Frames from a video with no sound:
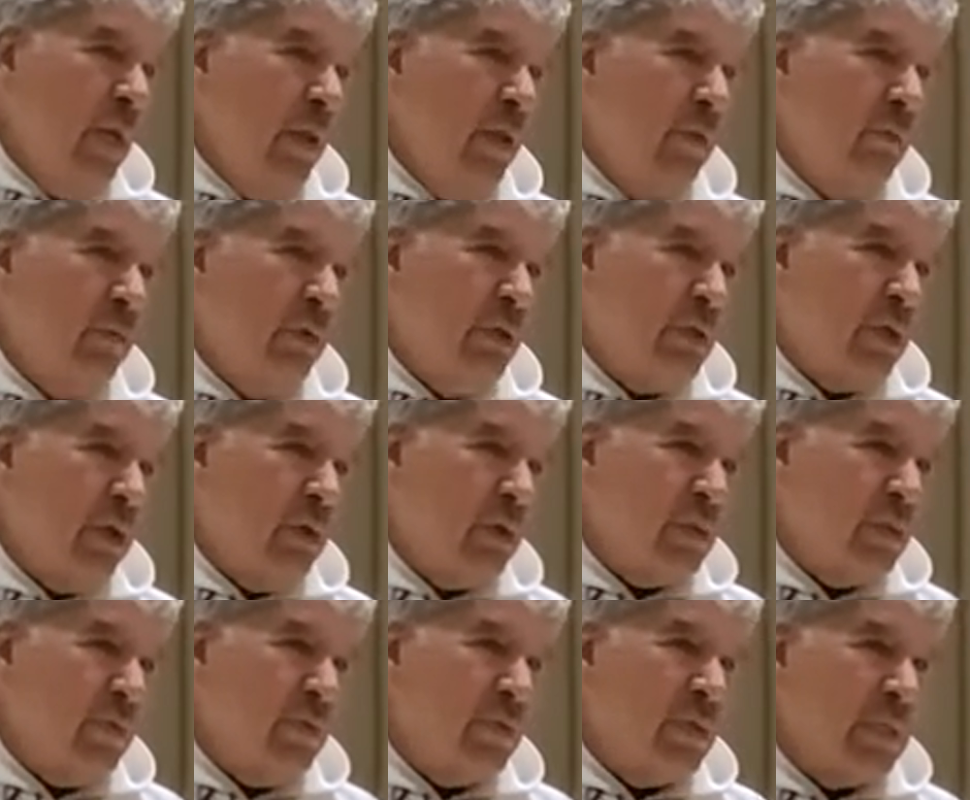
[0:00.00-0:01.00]
the
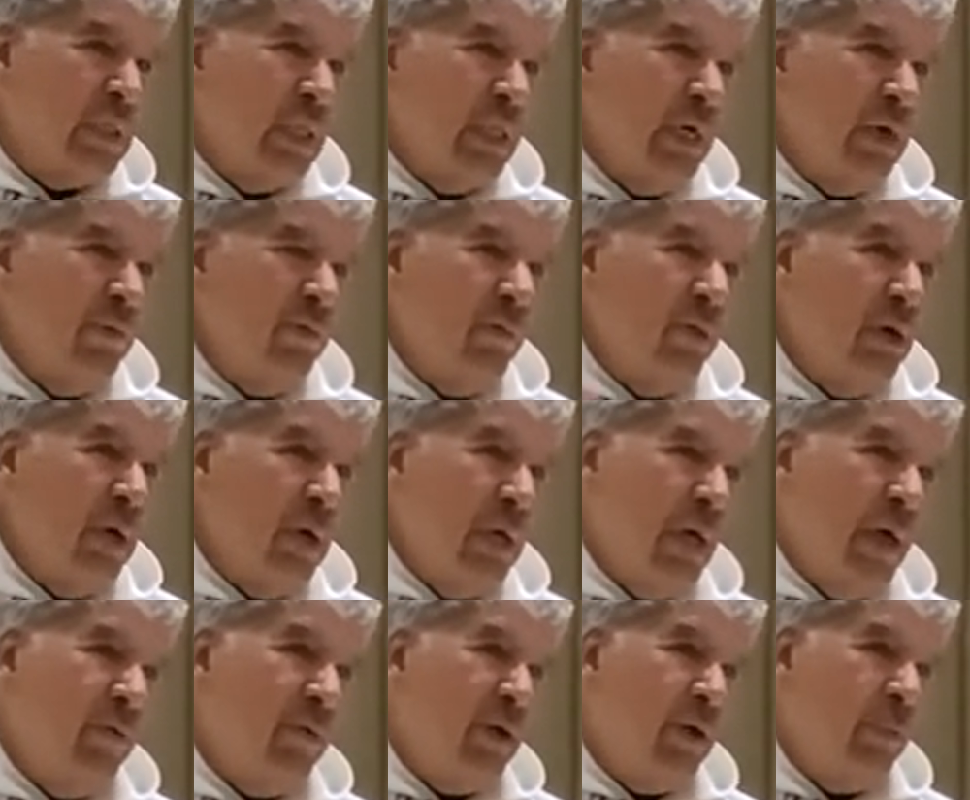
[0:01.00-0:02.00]
results of slavery.
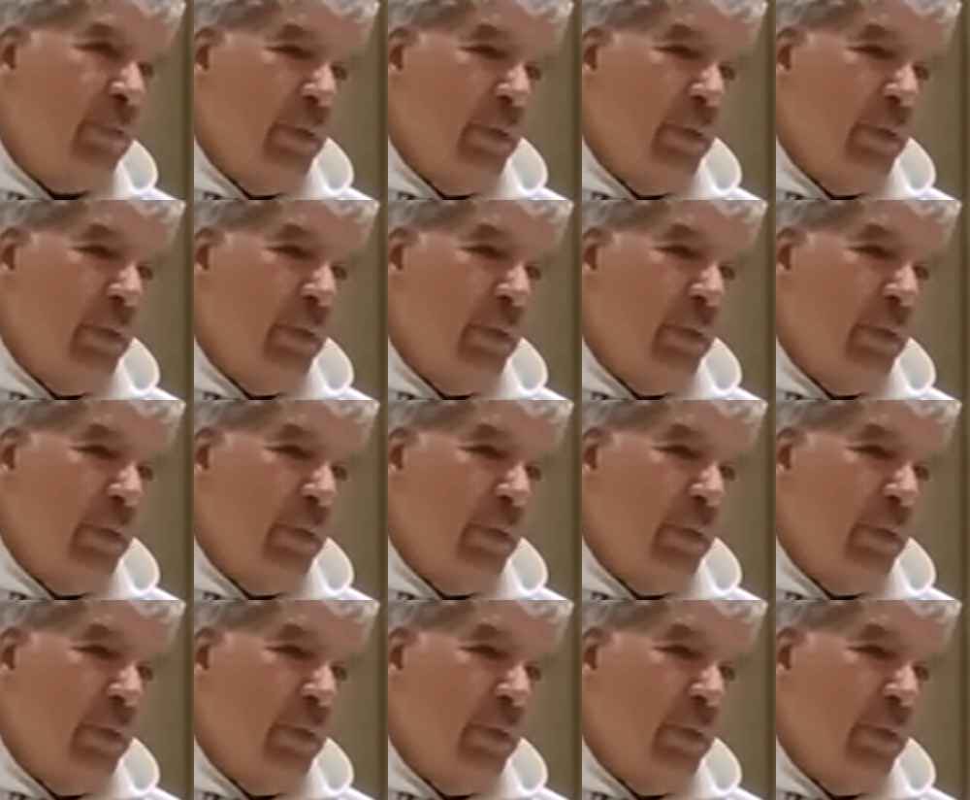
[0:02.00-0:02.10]
I read a